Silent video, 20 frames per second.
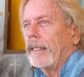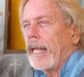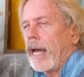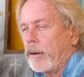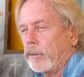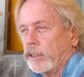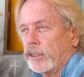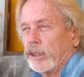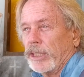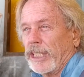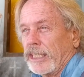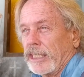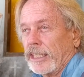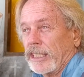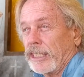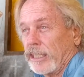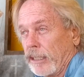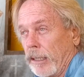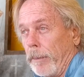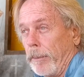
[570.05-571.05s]
That was just
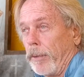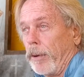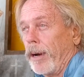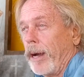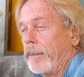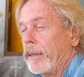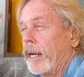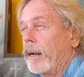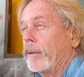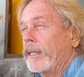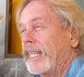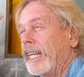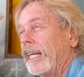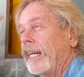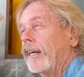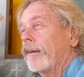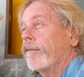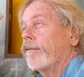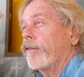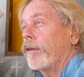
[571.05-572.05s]
as simple. I mean, a
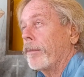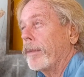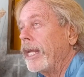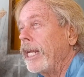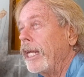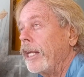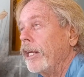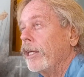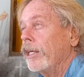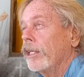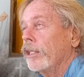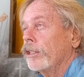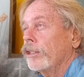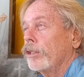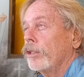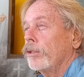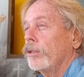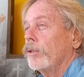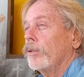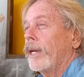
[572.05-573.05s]
ticket from here
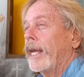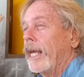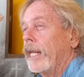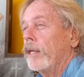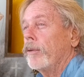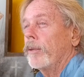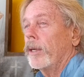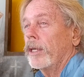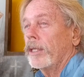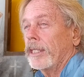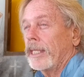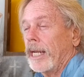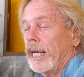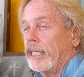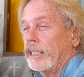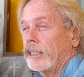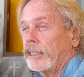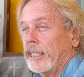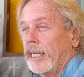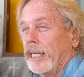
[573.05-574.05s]
to anywhere in the
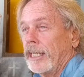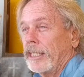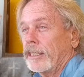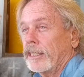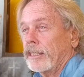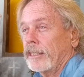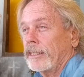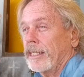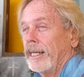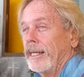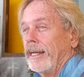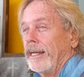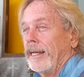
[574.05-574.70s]
United States is